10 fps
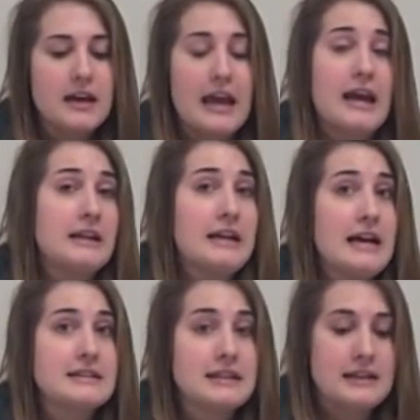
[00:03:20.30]

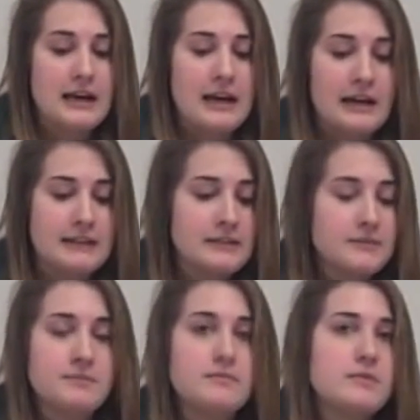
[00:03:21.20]
analyze it, and
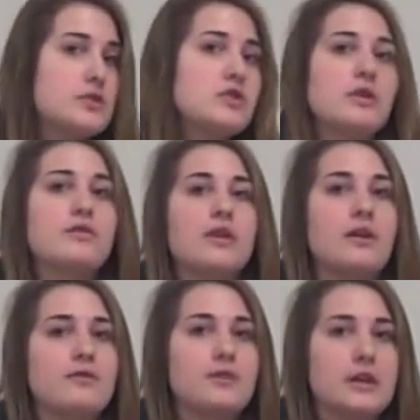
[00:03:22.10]
just
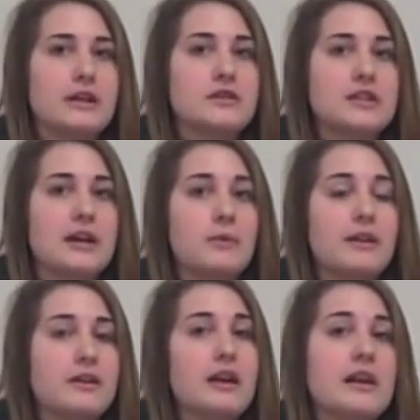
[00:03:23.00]
overall fully understand
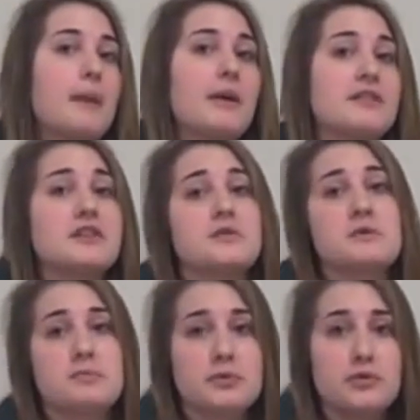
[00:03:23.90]
whether or not the hypothesis
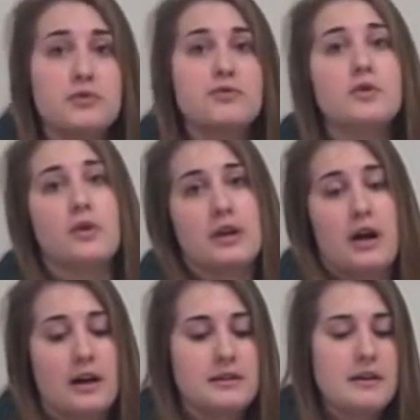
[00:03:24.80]
was proved or
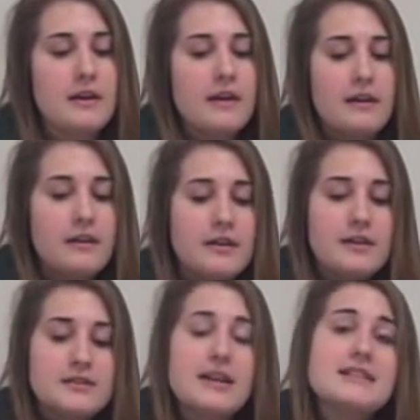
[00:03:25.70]
not.
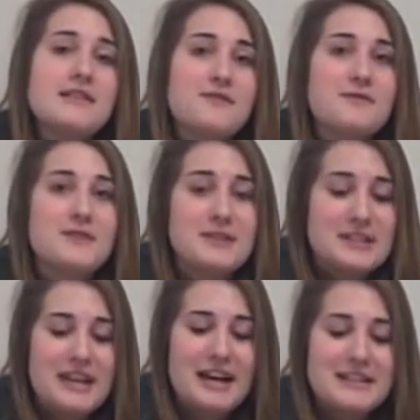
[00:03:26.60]
So that's it for
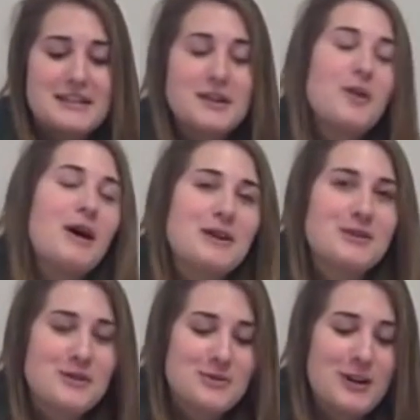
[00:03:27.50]
tonight's EcoWatch
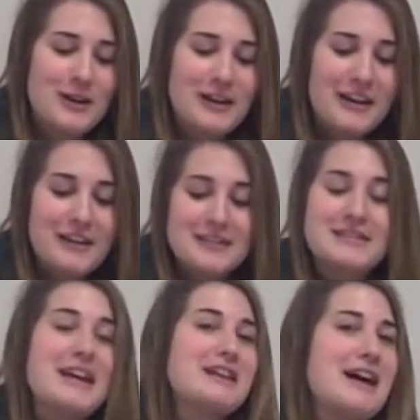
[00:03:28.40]
Australia.
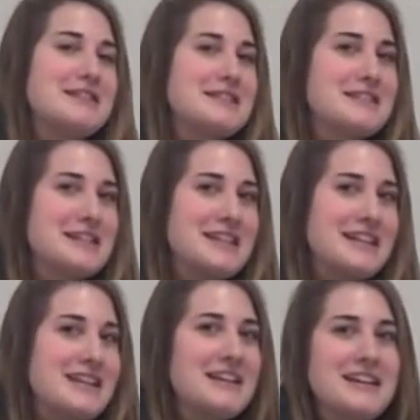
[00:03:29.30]
Stay classy,
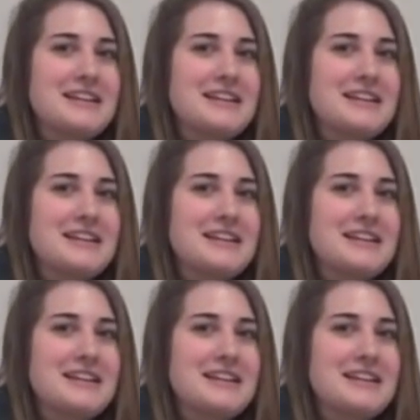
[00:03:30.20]
Sydney.